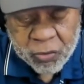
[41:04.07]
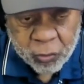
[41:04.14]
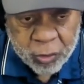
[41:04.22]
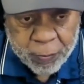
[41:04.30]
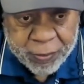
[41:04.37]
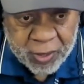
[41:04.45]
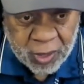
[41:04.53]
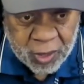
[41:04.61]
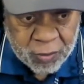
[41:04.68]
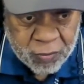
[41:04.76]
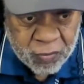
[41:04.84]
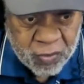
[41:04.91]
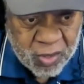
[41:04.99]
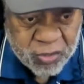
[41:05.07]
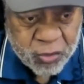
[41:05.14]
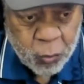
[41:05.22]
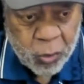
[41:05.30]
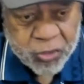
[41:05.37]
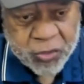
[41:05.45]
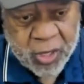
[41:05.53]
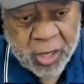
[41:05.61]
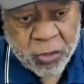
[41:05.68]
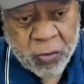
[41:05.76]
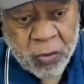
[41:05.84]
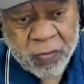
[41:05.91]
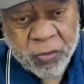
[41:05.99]
to repeal it. To which then
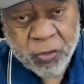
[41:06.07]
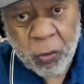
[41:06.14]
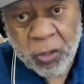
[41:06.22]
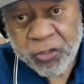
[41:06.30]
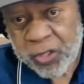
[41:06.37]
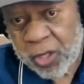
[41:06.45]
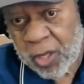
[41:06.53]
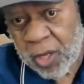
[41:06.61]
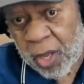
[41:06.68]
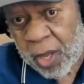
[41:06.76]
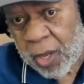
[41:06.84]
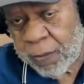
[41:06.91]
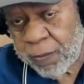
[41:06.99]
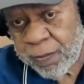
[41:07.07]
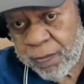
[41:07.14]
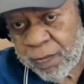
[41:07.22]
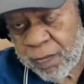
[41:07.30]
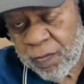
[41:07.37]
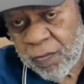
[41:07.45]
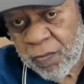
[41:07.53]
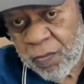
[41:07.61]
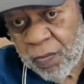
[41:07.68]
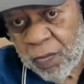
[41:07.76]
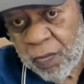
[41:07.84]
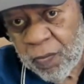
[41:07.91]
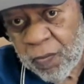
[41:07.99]
you're endorsing um,
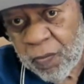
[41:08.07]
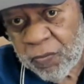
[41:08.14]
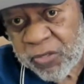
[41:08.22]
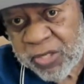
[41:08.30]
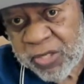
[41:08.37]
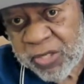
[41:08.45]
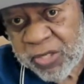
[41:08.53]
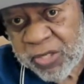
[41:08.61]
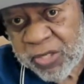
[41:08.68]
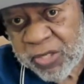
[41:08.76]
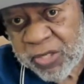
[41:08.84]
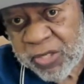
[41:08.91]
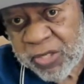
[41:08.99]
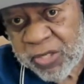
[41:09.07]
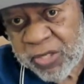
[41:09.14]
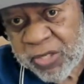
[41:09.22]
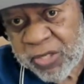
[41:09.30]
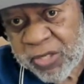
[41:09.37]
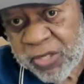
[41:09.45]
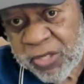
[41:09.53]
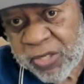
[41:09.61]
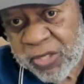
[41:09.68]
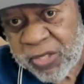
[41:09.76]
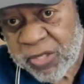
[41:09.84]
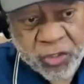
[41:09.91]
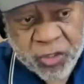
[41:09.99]
something that's that's
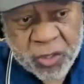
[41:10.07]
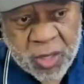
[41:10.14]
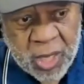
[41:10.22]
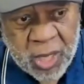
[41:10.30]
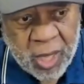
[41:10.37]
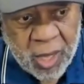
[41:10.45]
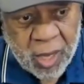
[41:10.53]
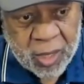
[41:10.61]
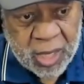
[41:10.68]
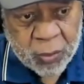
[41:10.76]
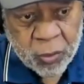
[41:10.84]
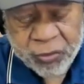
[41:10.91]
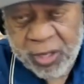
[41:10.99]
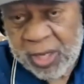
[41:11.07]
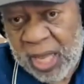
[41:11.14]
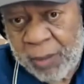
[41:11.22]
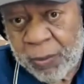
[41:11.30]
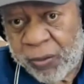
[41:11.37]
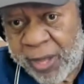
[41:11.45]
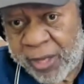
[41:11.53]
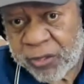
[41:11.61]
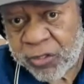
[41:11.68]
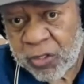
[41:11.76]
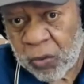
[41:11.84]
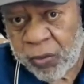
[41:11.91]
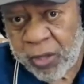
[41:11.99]
anti-prohibition, and they didn't want their name on that,
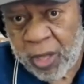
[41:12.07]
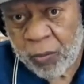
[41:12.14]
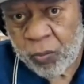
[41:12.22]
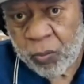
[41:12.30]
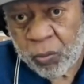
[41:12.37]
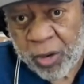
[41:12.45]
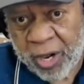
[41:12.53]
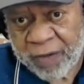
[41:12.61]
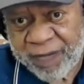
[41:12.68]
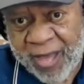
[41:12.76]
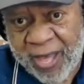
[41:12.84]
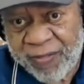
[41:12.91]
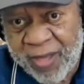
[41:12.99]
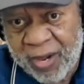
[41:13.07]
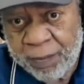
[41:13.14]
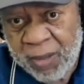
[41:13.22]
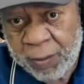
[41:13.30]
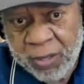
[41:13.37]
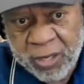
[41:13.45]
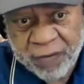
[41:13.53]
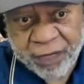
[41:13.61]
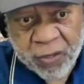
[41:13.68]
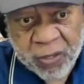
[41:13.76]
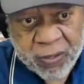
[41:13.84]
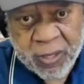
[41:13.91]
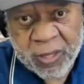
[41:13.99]
so they ratified that amendment
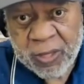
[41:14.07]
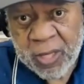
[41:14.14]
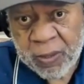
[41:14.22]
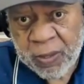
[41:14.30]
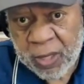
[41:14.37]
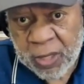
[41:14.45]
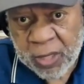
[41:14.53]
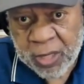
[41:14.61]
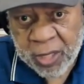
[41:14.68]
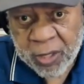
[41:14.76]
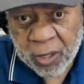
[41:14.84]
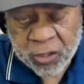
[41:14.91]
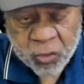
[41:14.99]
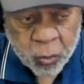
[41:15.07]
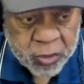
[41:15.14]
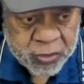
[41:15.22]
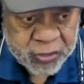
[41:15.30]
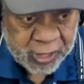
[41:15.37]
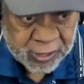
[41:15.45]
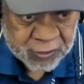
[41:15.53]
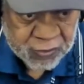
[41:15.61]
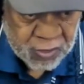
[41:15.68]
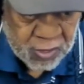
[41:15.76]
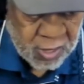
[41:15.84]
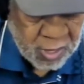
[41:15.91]
differently than, than they did the other 26.